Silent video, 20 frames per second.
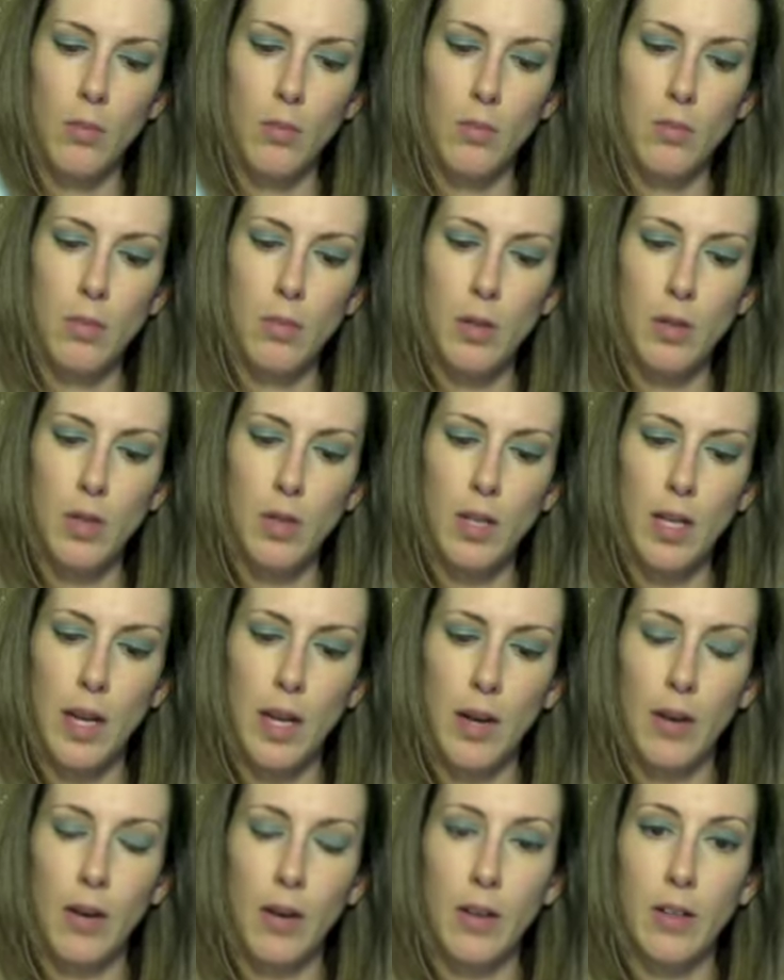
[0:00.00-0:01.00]

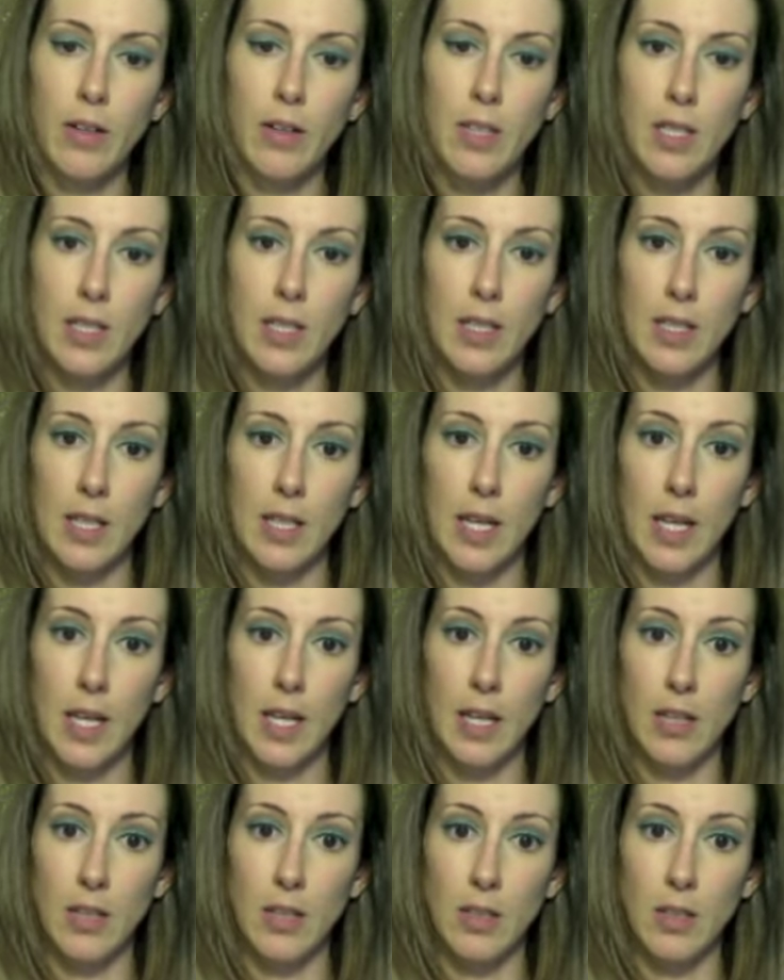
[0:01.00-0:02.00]
Beautycounter Tint
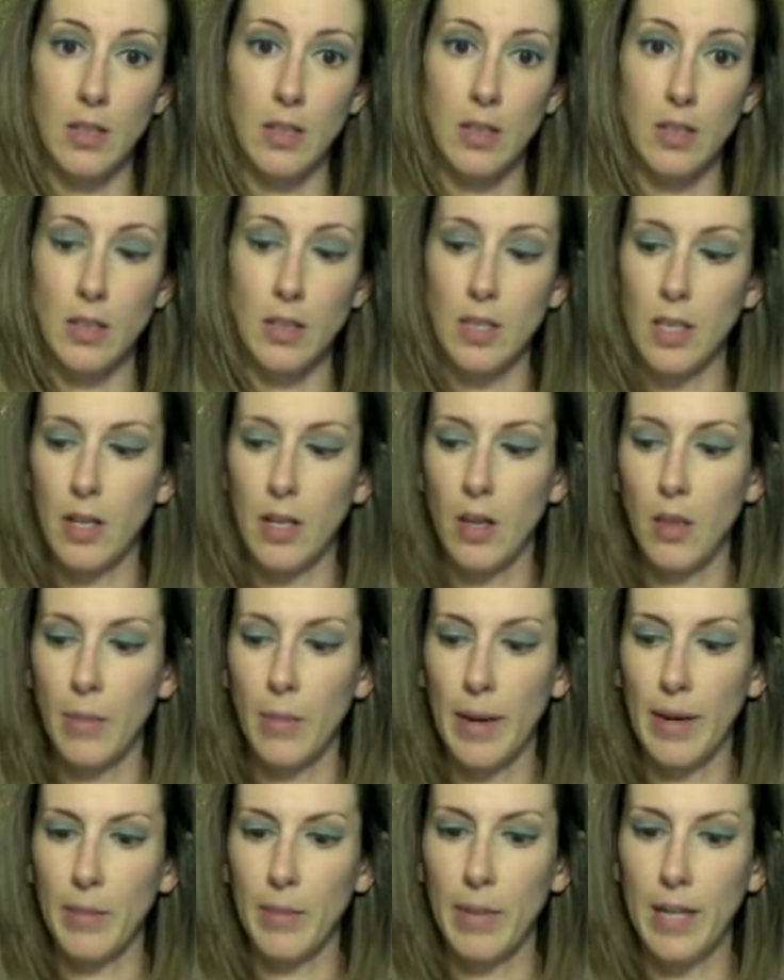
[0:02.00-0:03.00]
Skin. You can see it on the
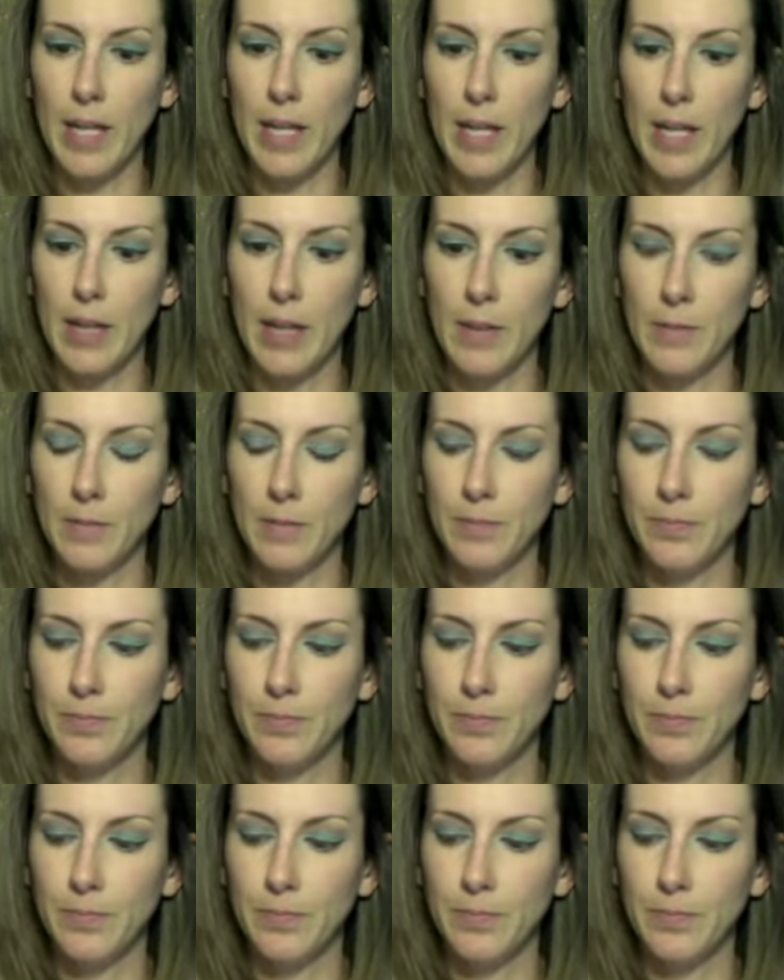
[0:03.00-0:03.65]
back of my hand.